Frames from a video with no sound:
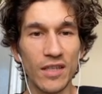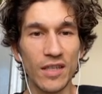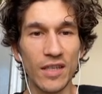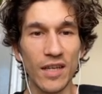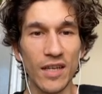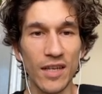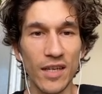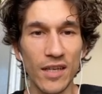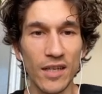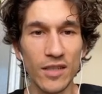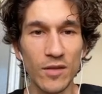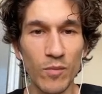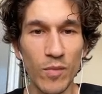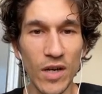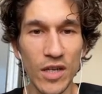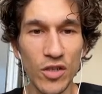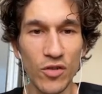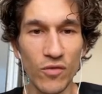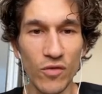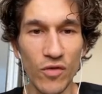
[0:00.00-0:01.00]
Yeah, he has
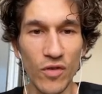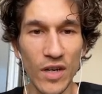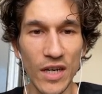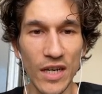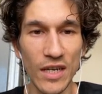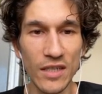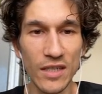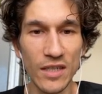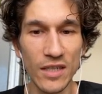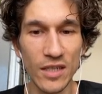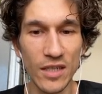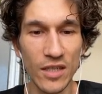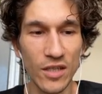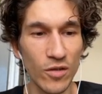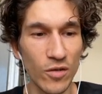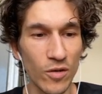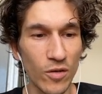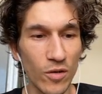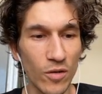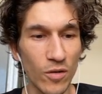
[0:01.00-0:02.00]
bunch of grain,
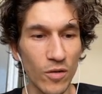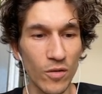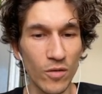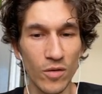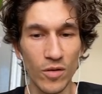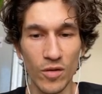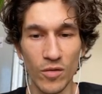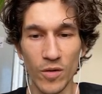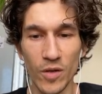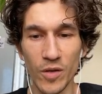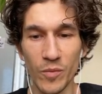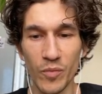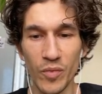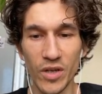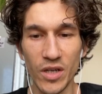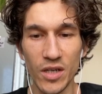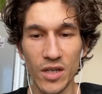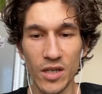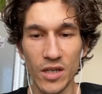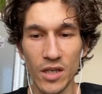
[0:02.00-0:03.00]
so only
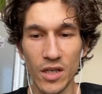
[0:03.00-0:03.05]
brick.